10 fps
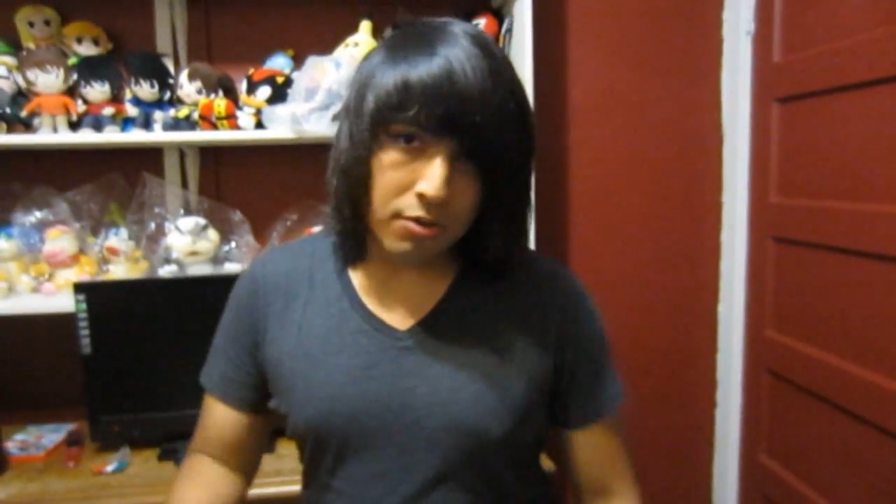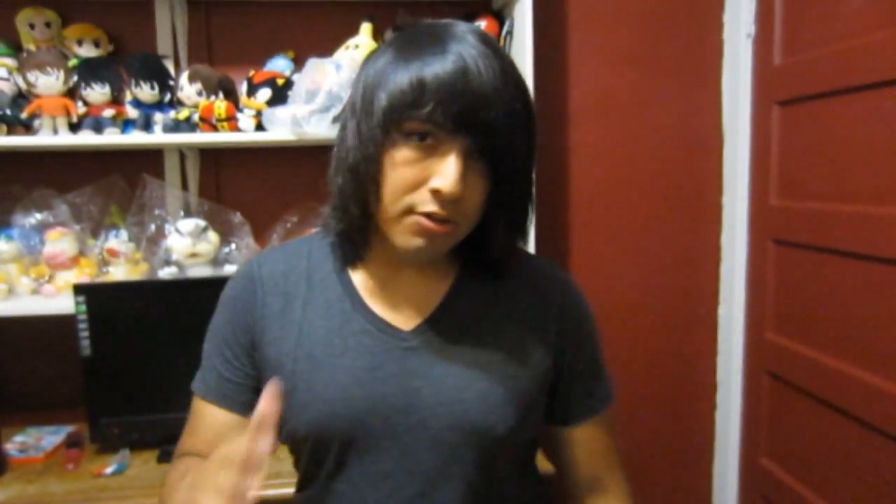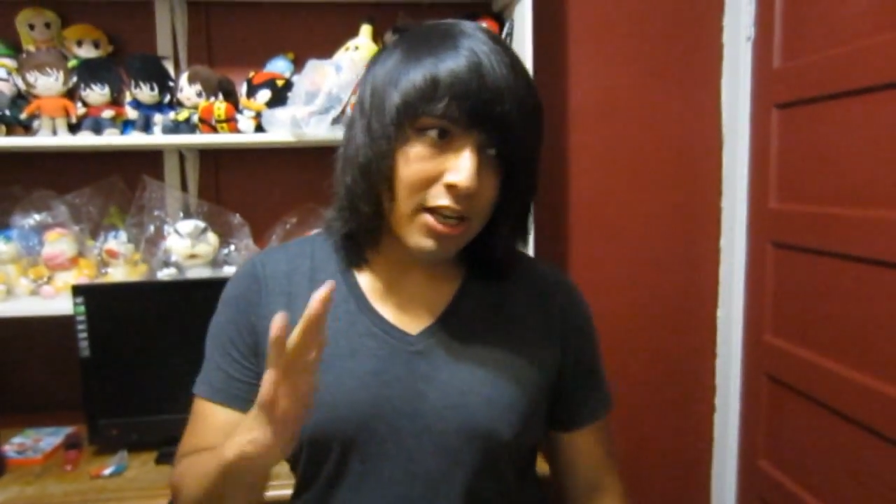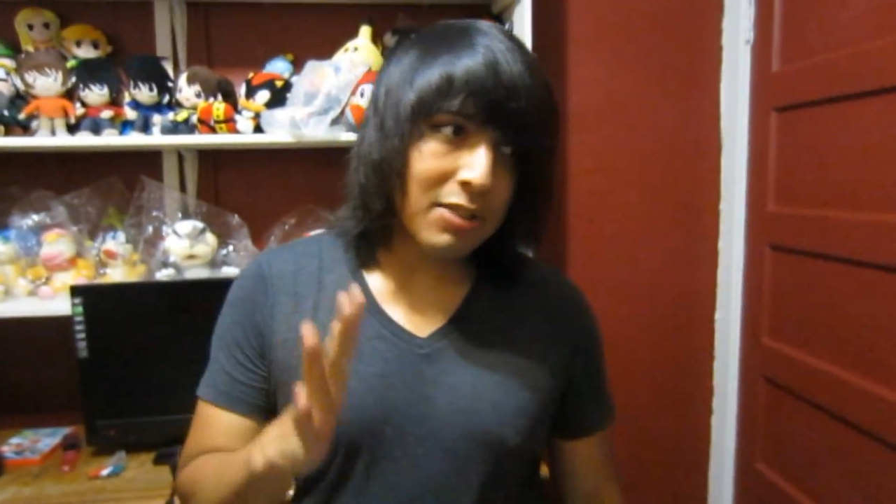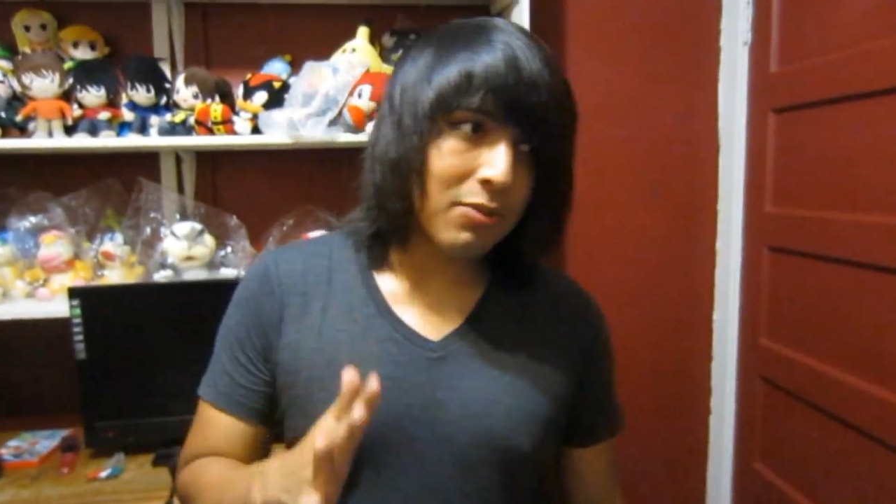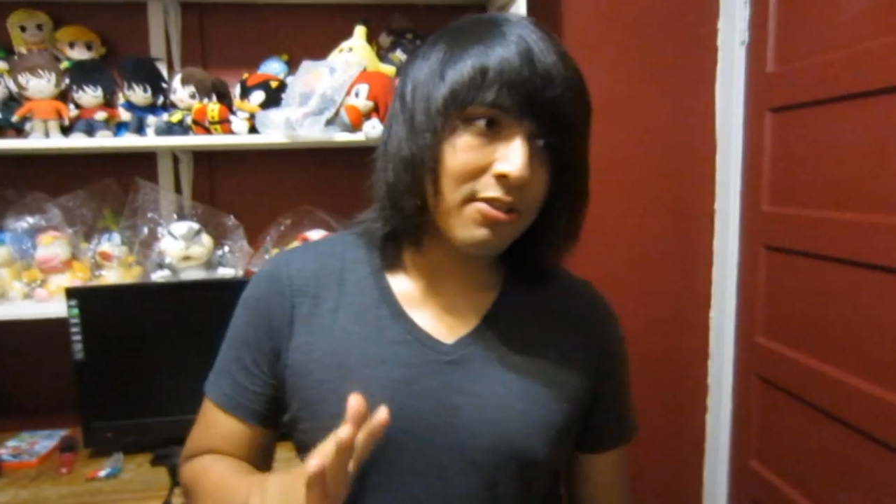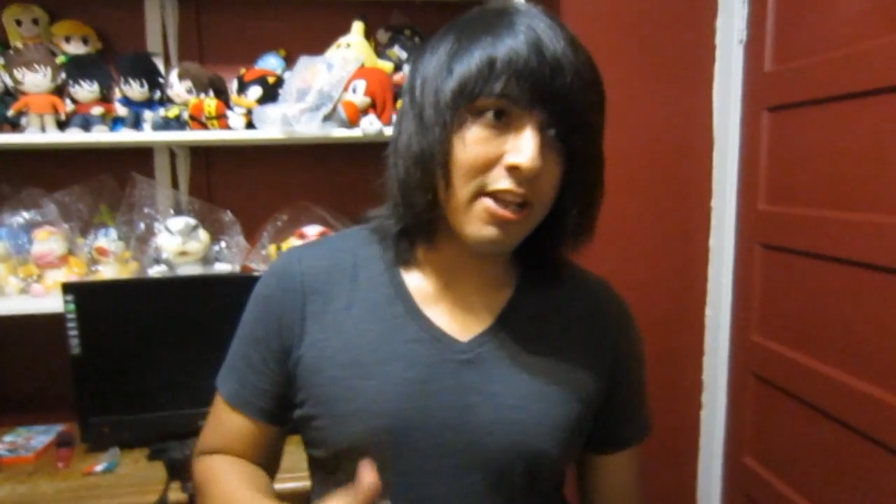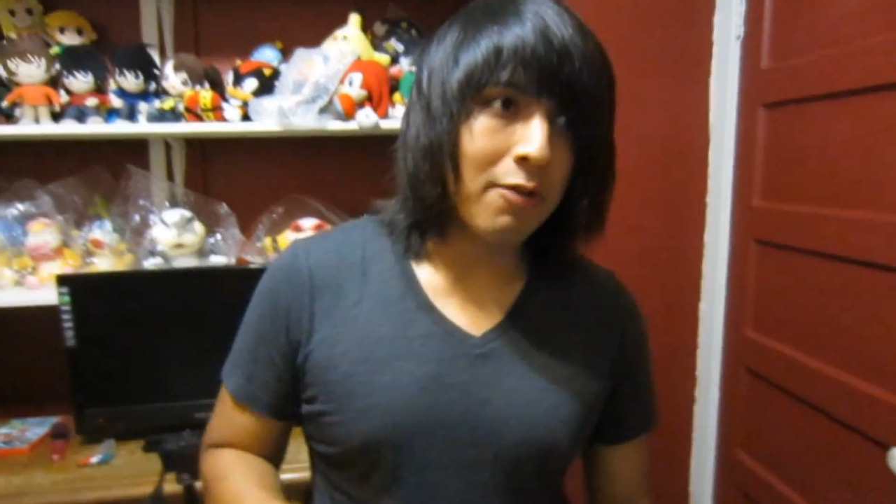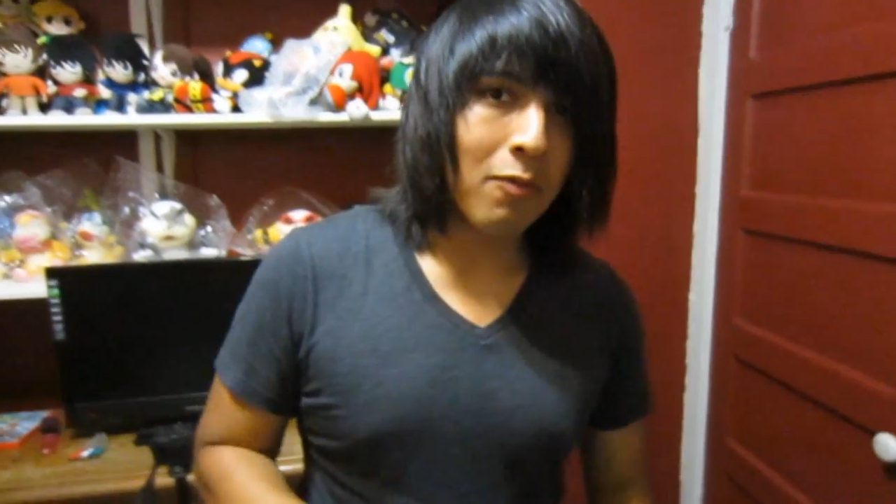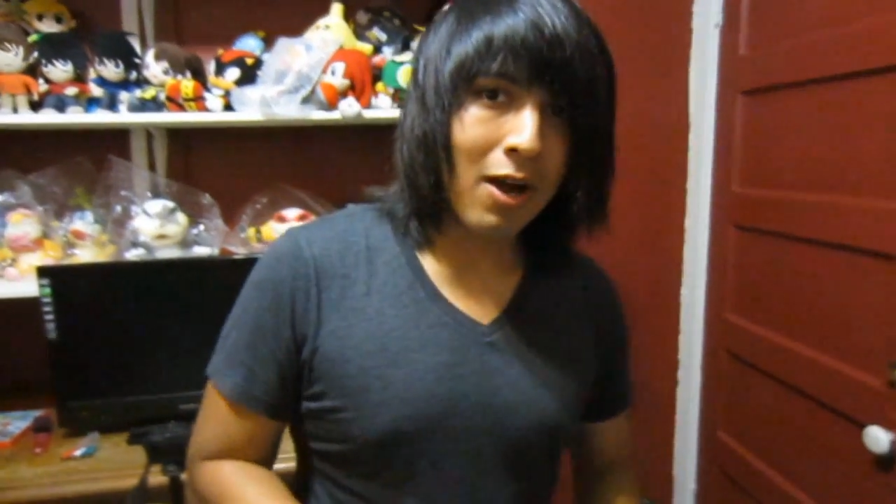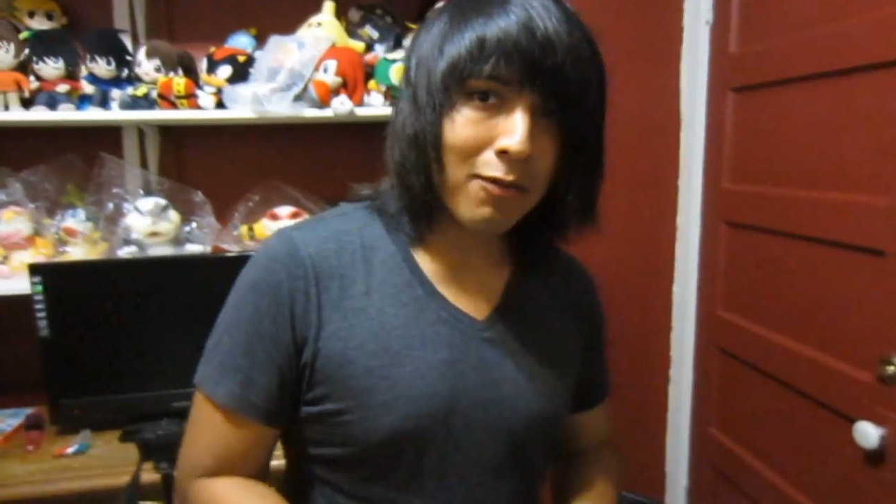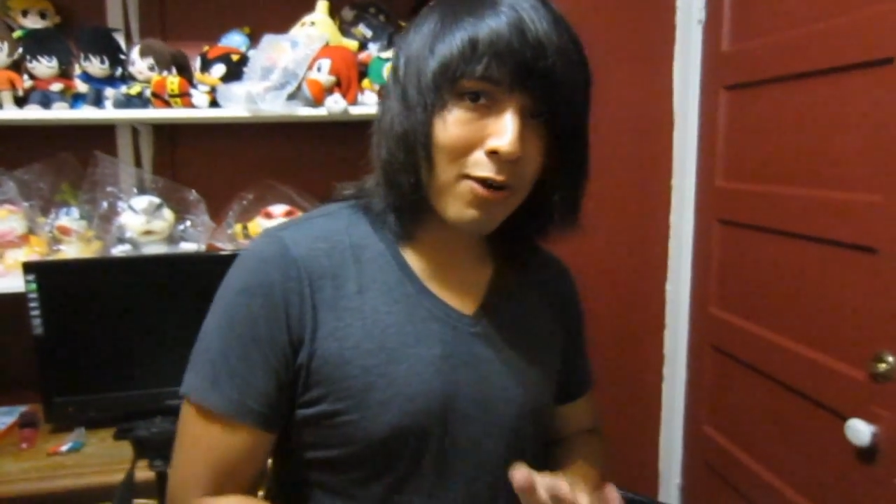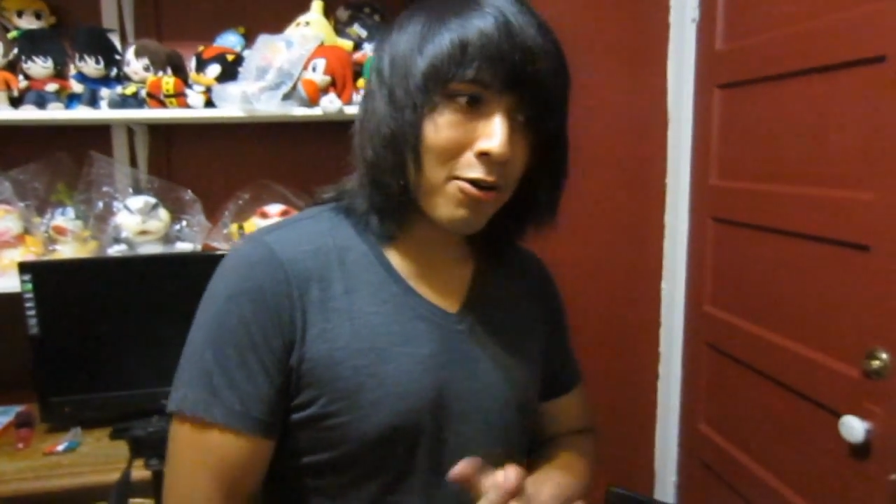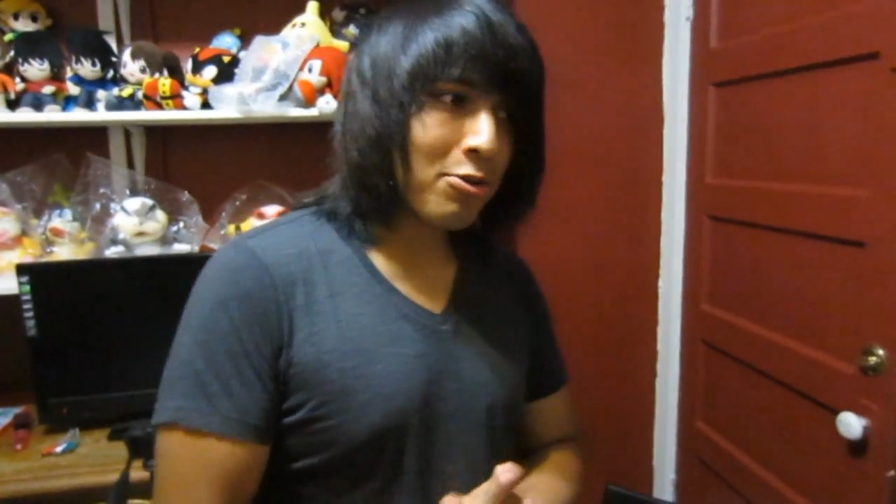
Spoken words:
know you guys will say, why